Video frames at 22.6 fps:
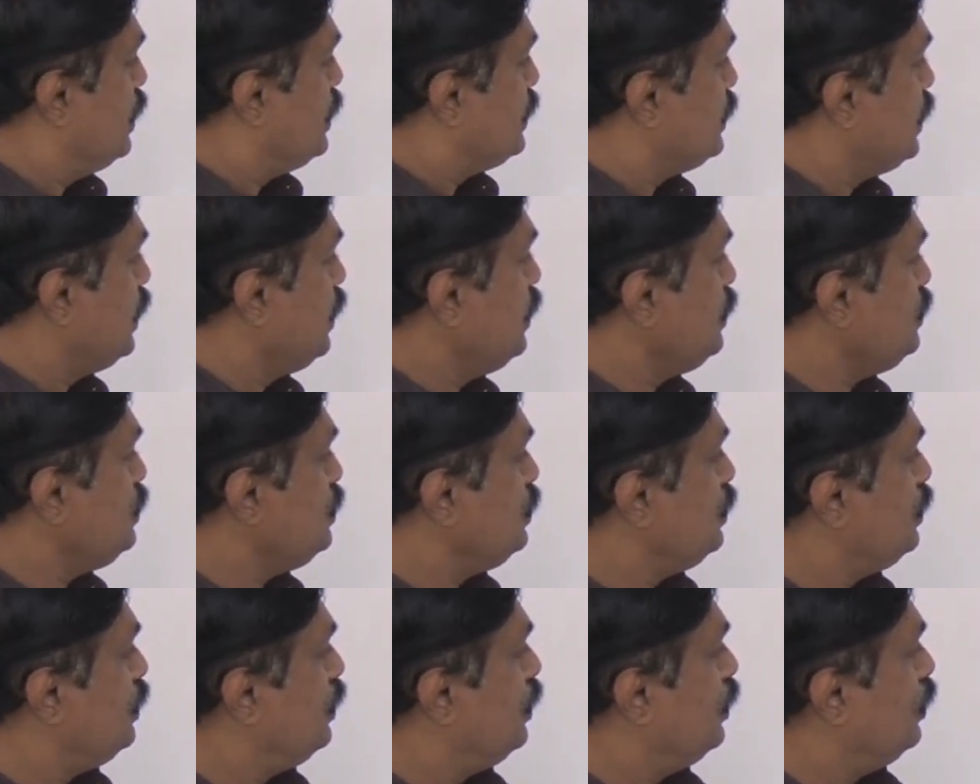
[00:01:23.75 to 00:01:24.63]

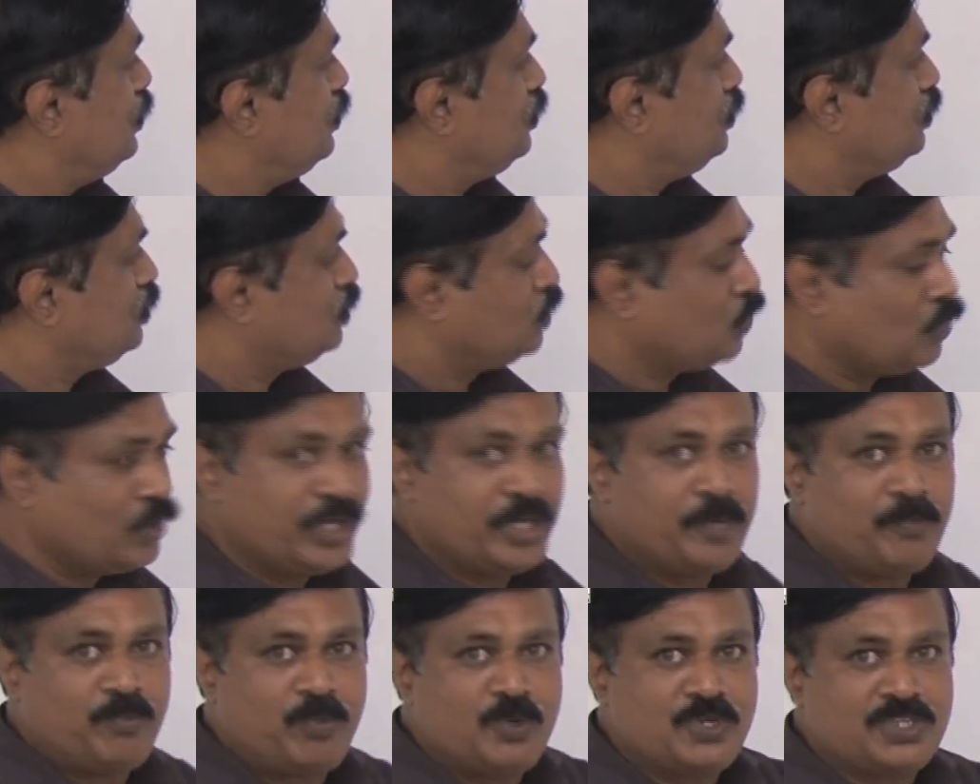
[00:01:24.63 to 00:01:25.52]
Since 2
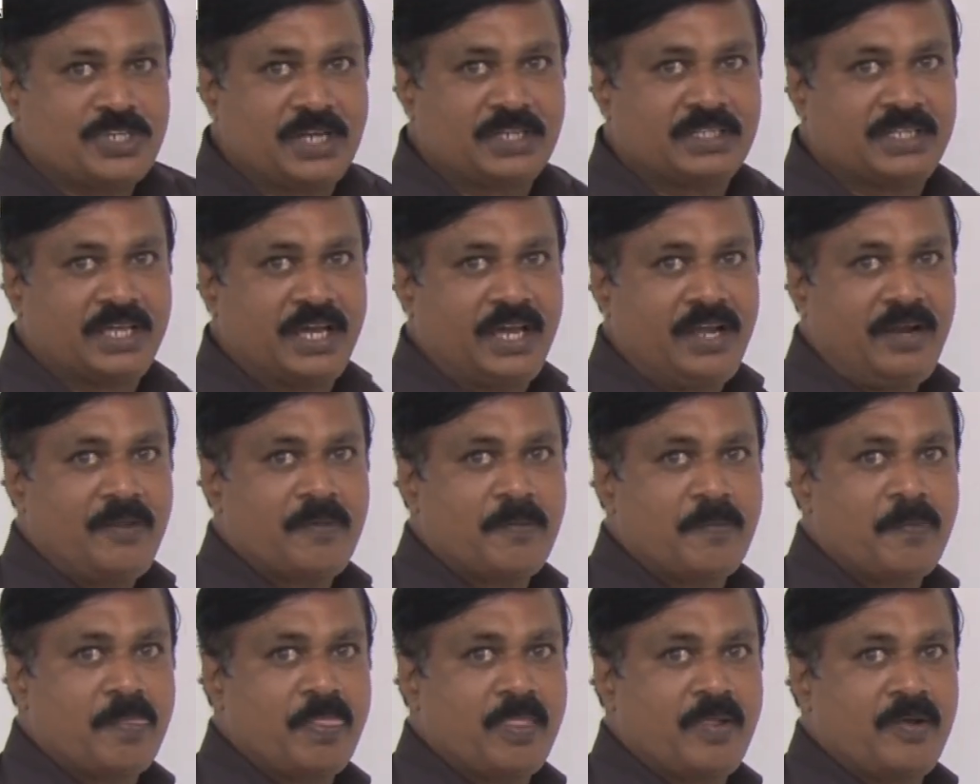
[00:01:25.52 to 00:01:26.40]
inputs are
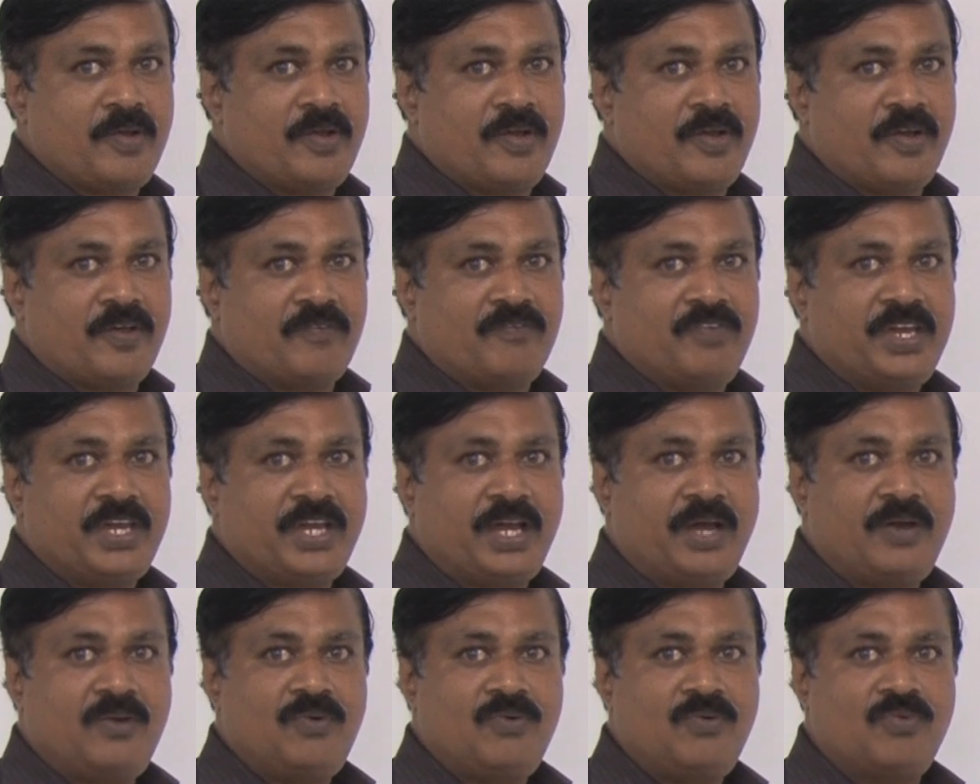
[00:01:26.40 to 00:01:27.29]
there, we
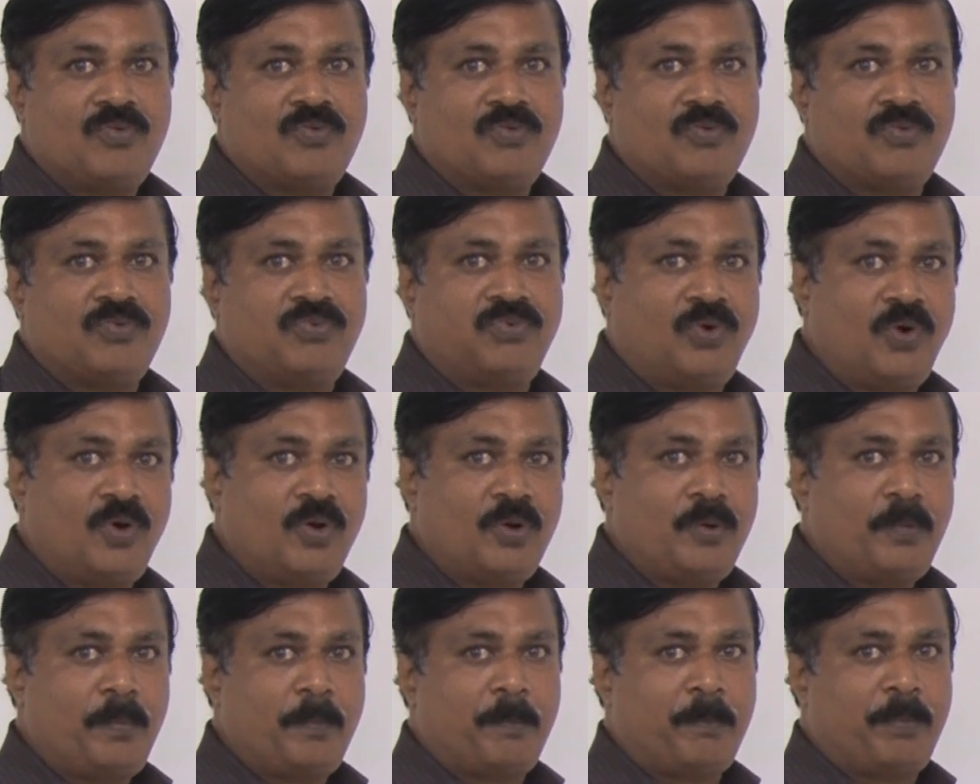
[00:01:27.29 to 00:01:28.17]
have
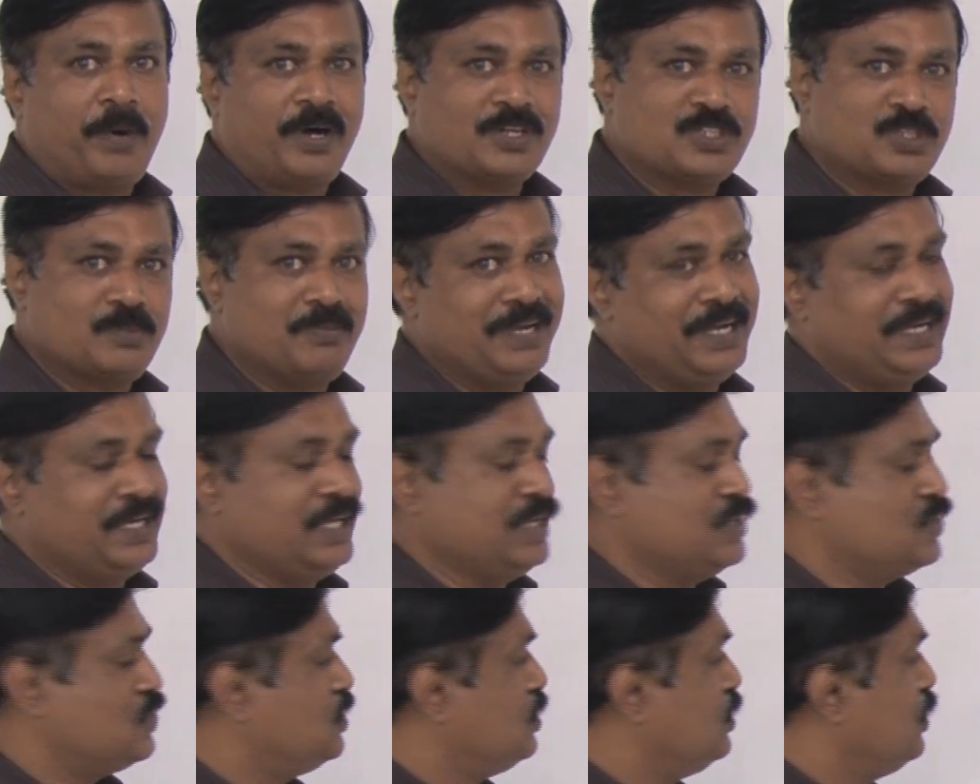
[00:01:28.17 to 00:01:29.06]
4
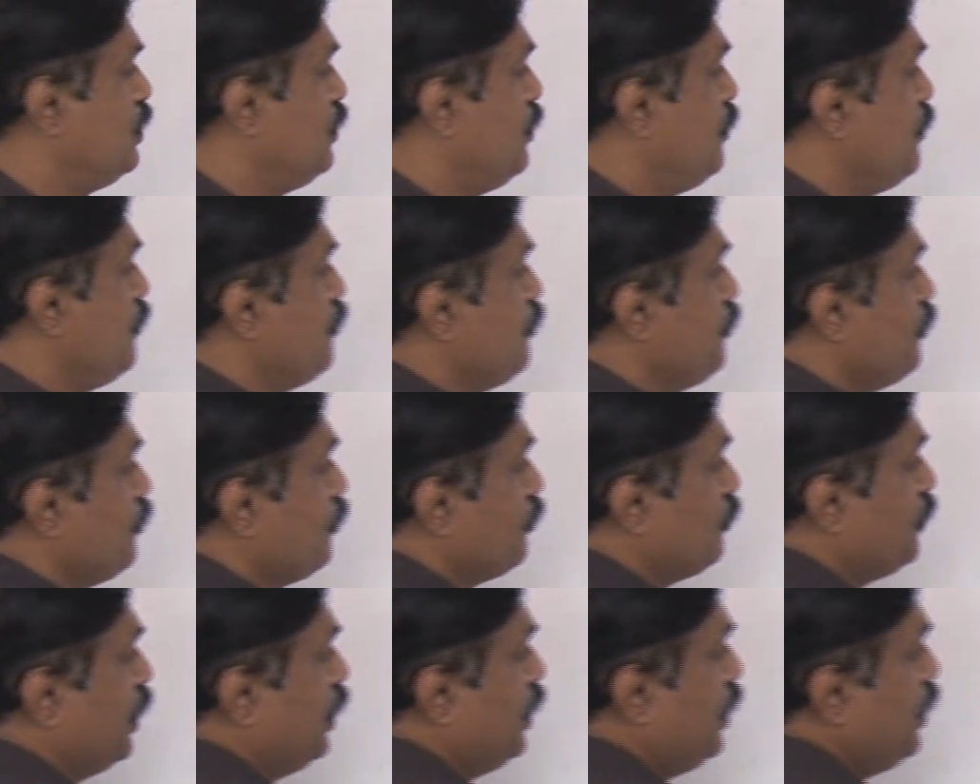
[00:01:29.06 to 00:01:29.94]
possibilities,
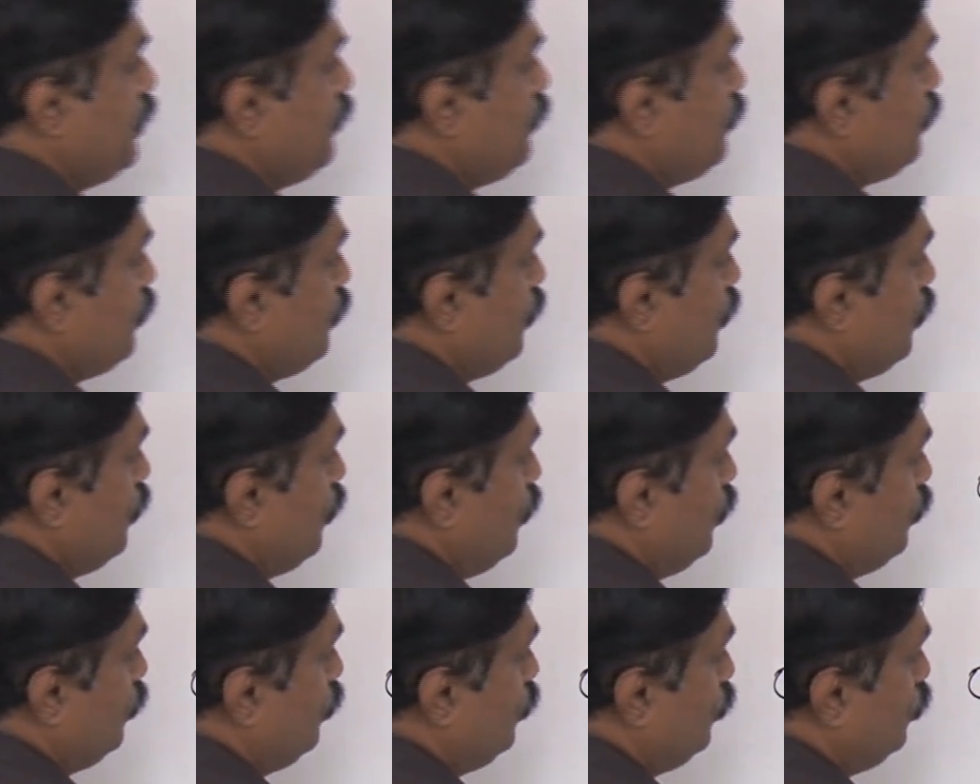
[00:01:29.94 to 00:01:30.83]
that is
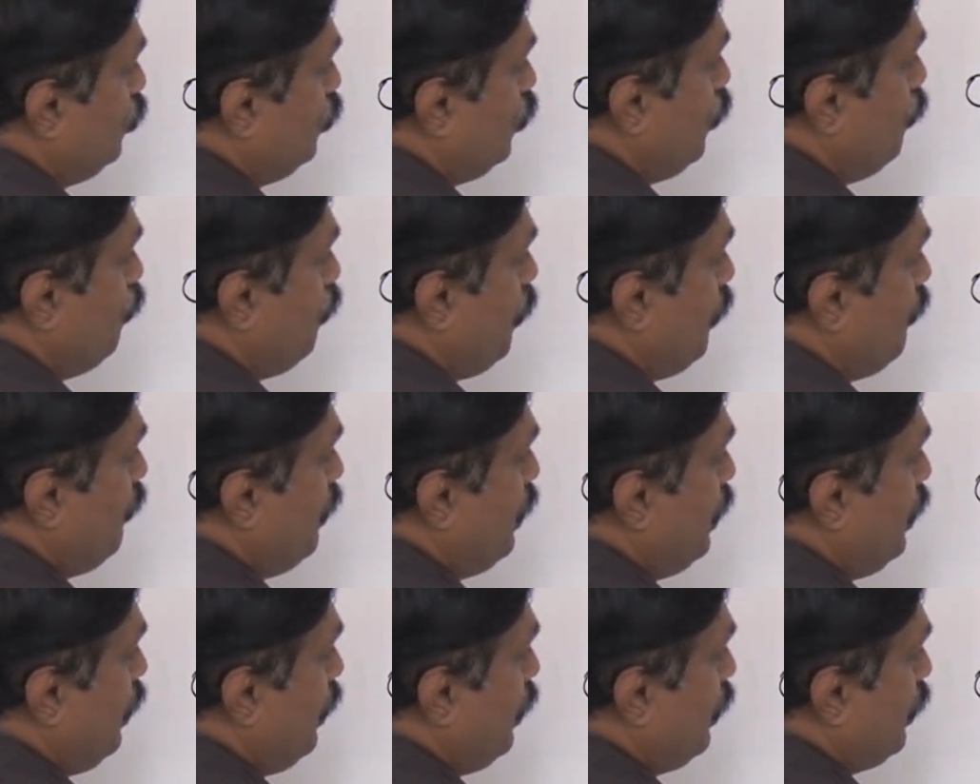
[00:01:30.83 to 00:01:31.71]
2
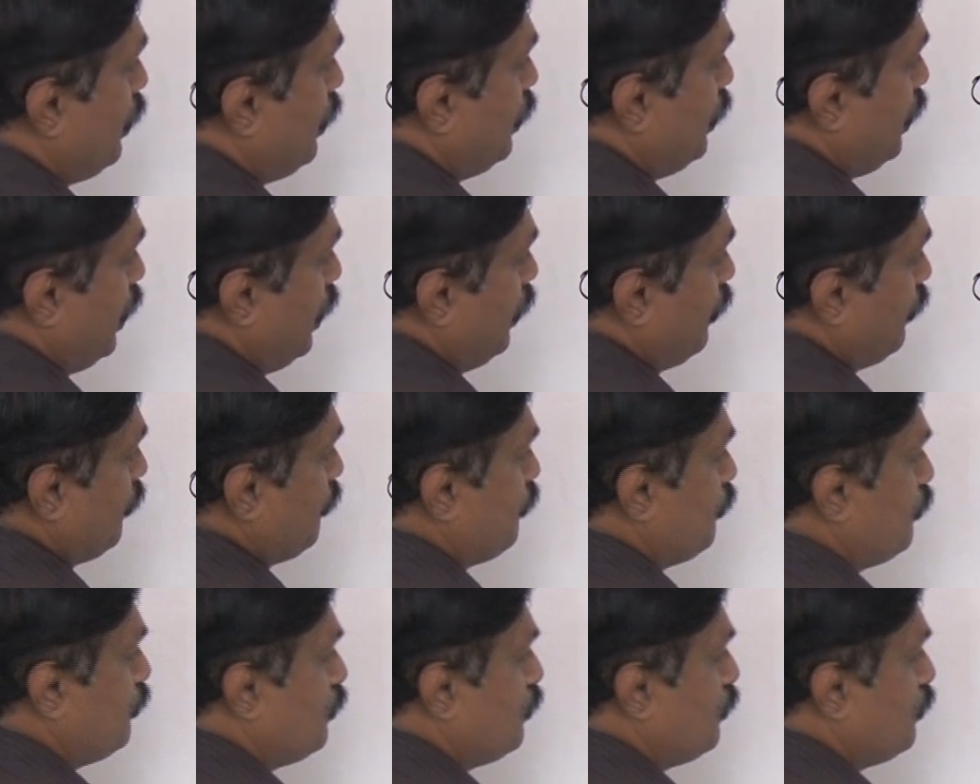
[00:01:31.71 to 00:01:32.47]
power n.